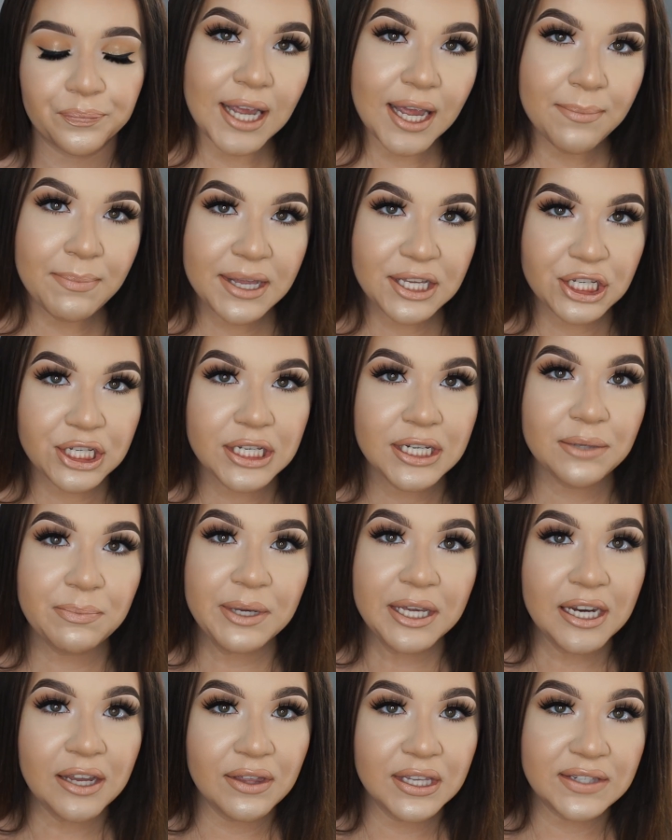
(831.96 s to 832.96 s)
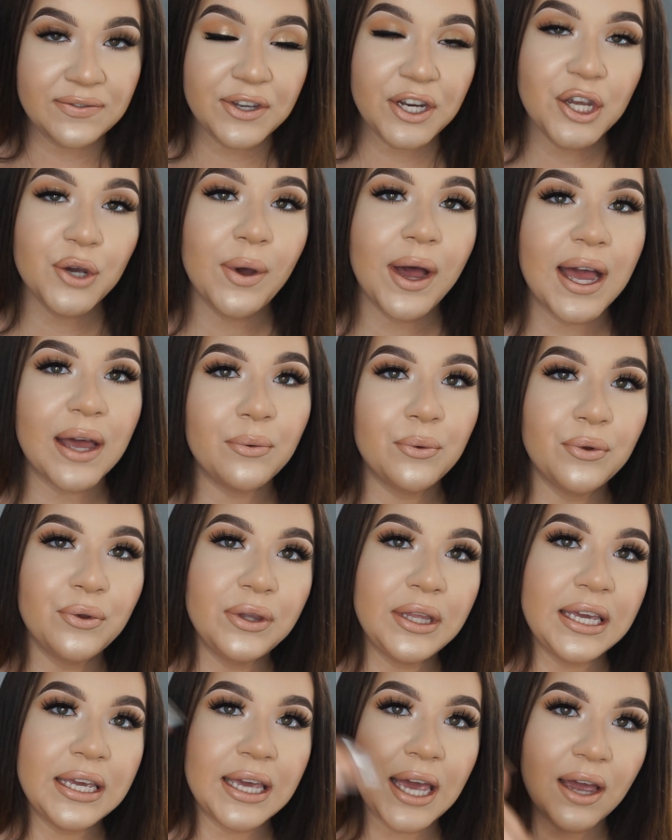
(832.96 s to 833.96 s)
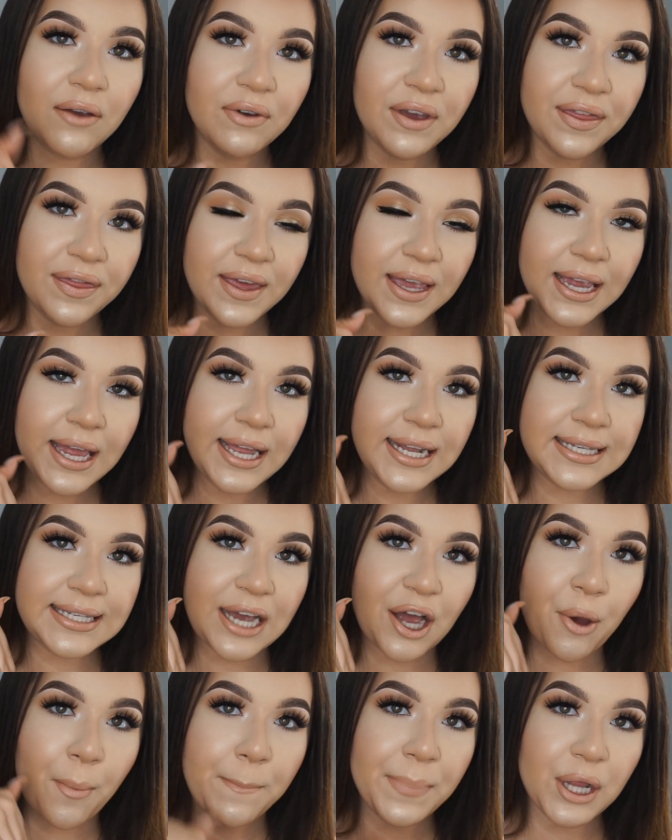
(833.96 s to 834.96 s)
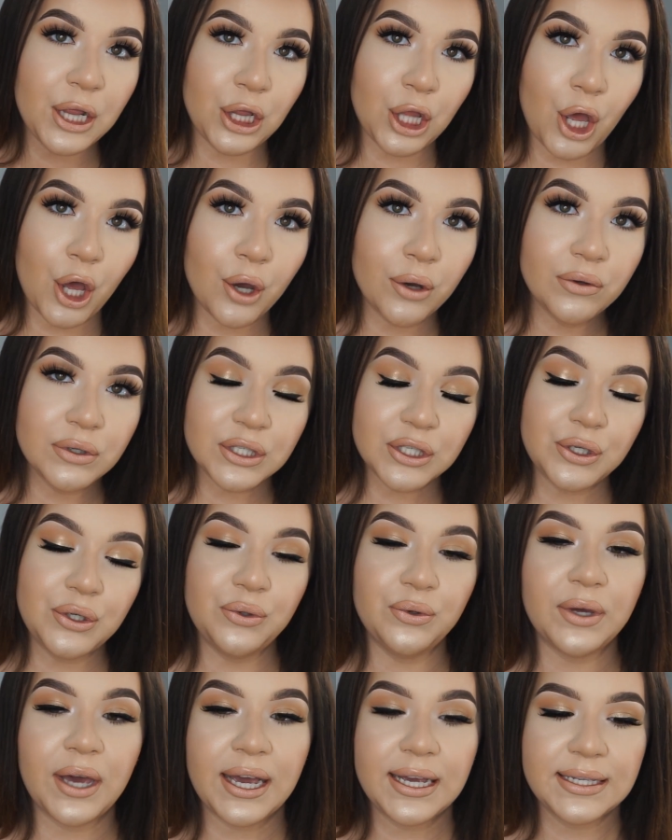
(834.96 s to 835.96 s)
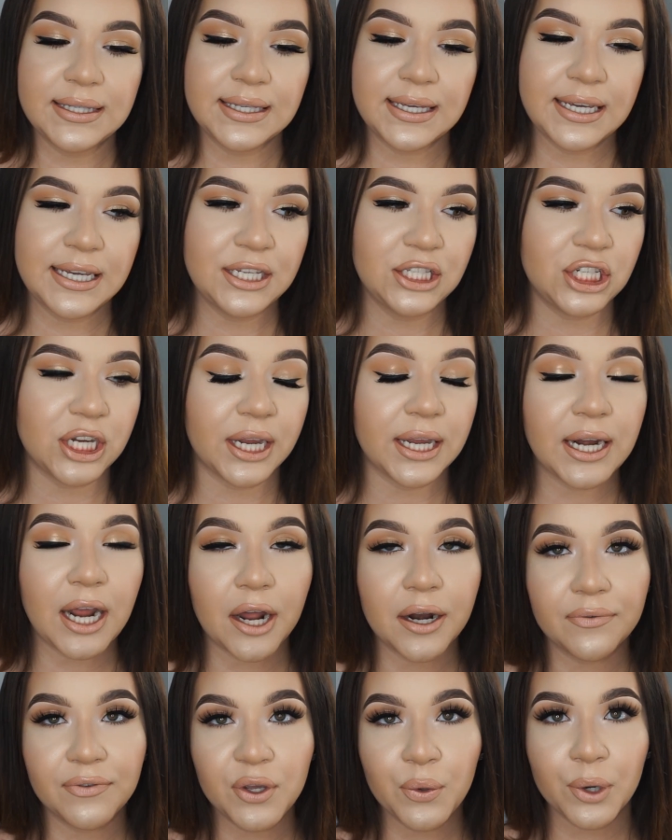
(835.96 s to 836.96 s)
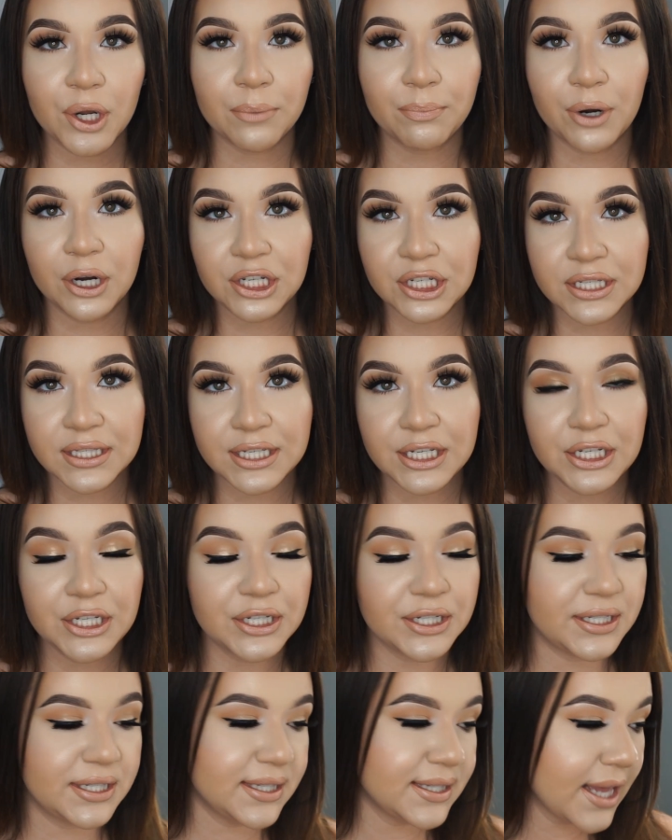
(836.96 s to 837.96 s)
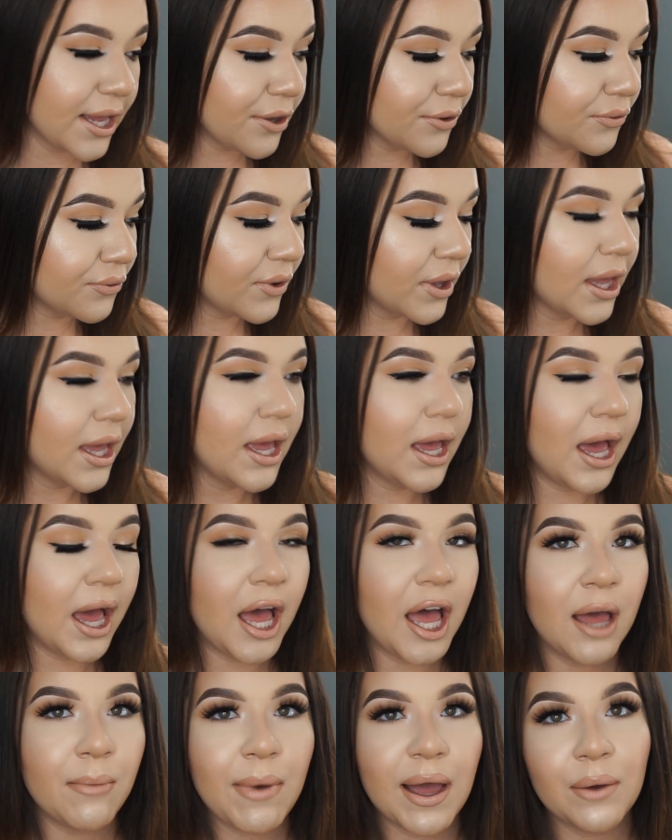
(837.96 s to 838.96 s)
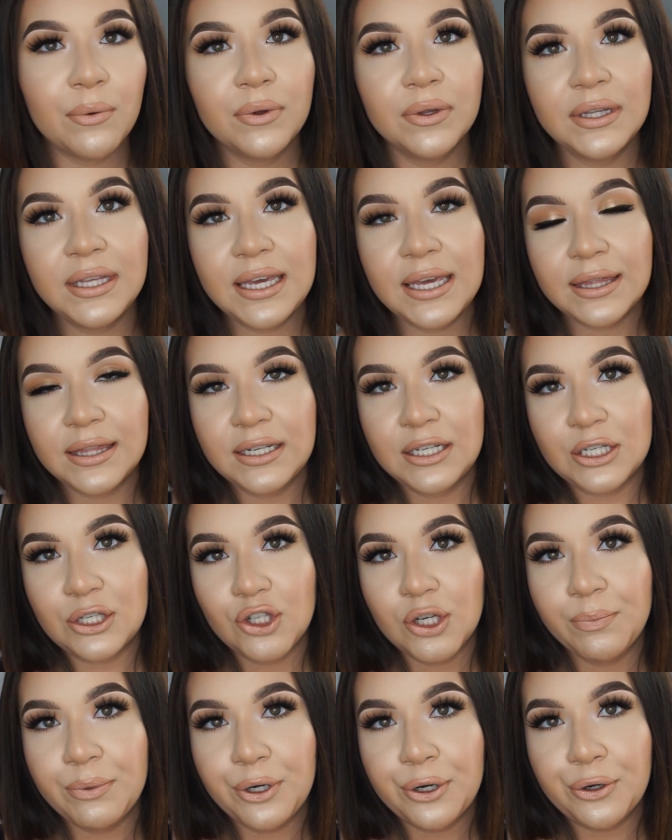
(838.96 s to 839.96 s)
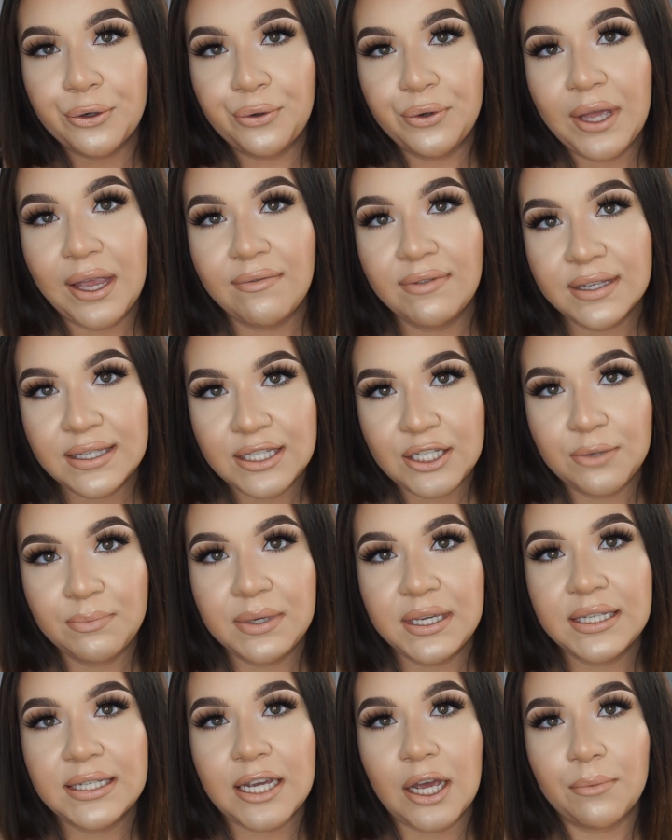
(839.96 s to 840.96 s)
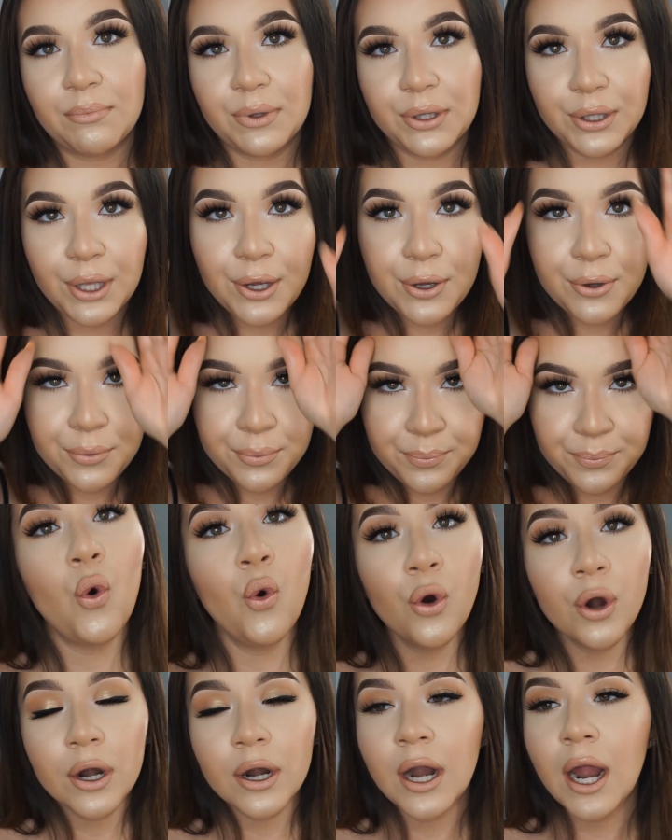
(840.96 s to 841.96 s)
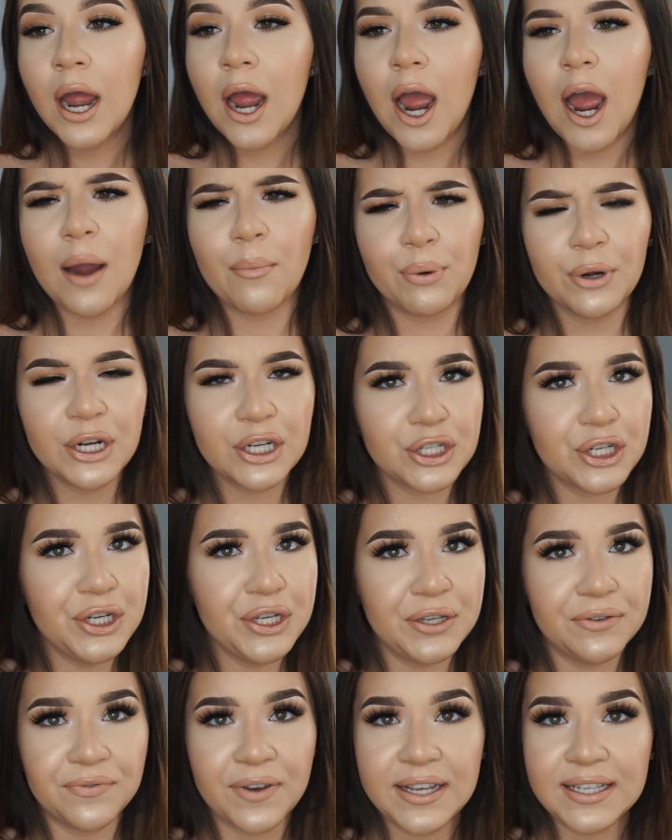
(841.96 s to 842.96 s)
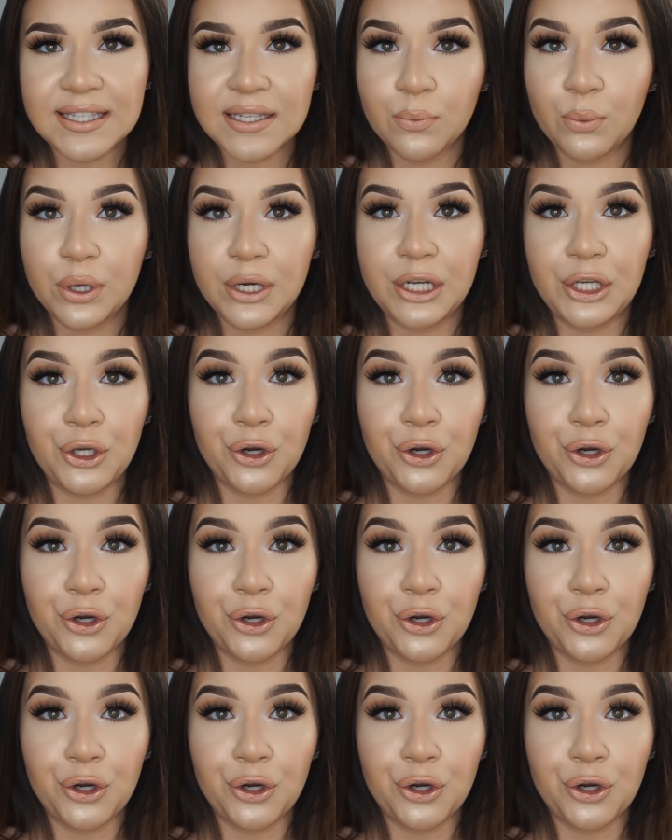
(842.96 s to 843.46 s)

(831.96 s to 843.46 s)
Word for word: Like I mentioned in the beginning of this video, I will link everything down below so you guys can check it out if you wanna purchase it yourself. Um, I will link the distributor who gave this to me down below, or I'm pretty sure you can find someone in